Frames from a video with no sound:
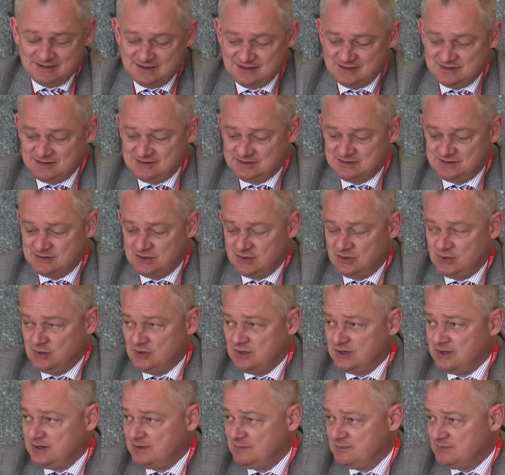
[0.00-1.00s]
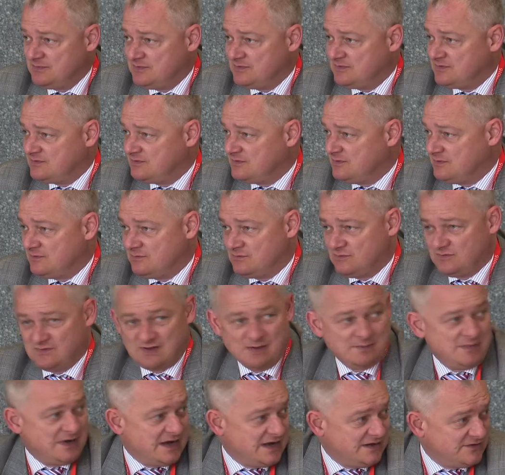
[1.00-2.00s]
So in
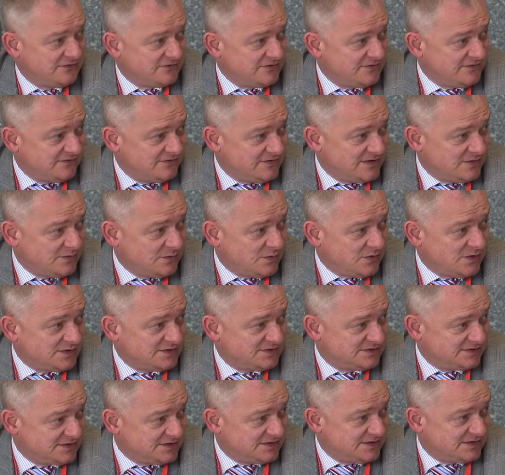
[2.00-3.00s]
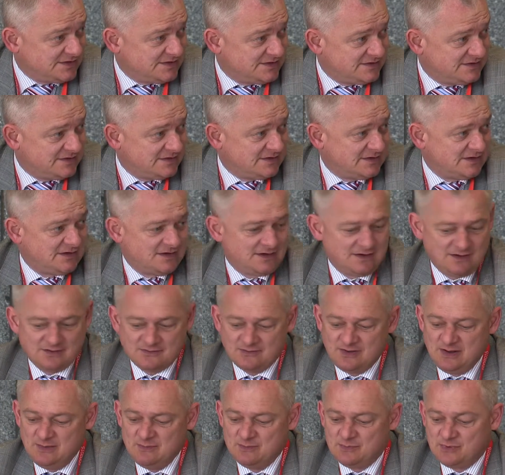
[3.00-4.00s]
some countries, there was a
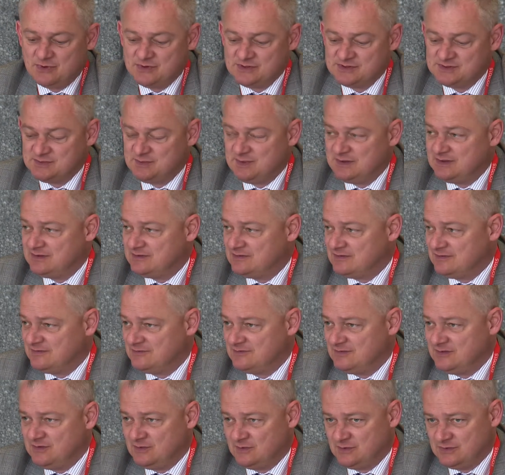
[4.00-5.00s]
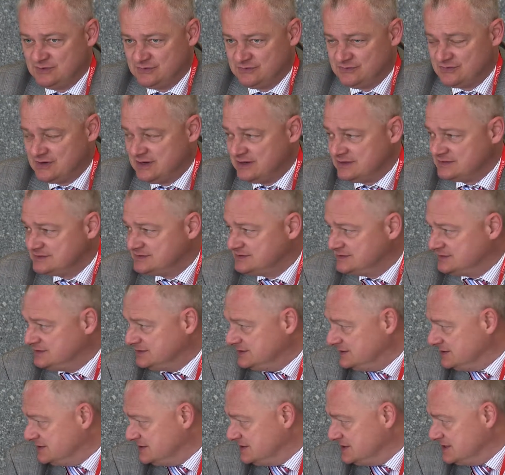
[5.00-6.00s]
reimbursement of the older drugs.
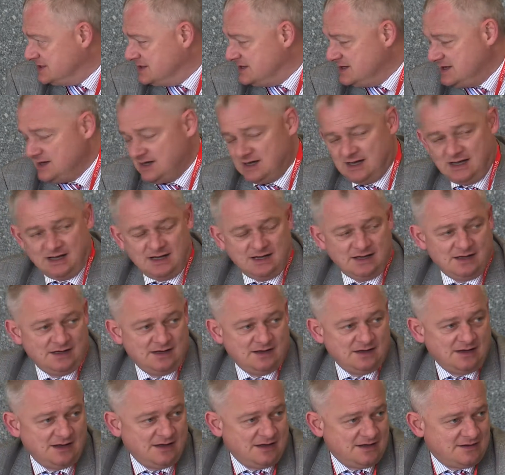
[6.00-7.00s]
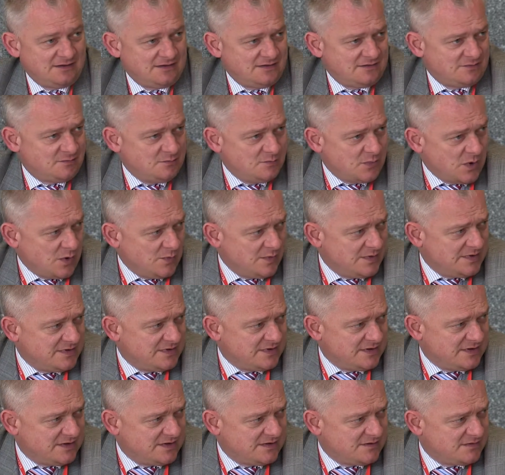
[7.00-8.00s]
At the moment,
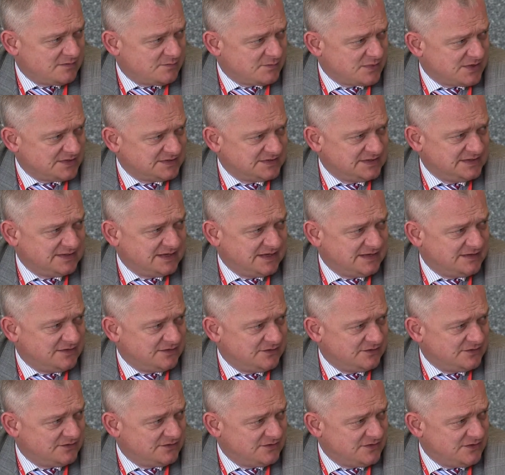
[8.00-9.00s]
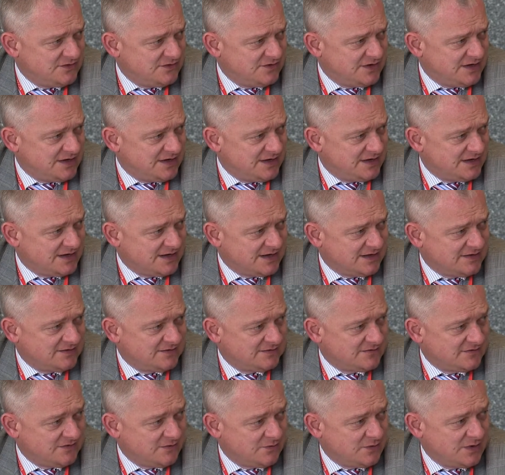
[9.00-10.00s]
present, I don't know any
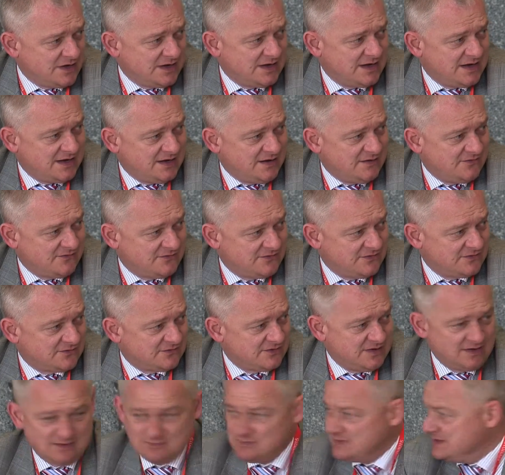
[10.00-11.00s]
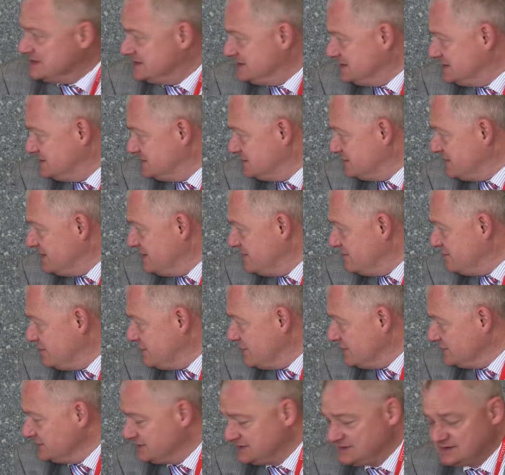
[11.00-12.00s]
country where any of the treatments is
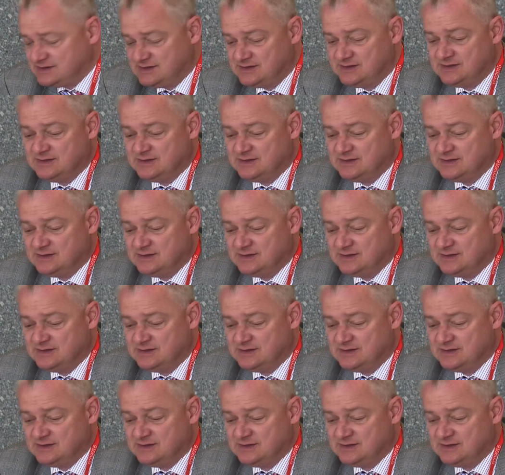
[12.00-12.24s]
reimbursed.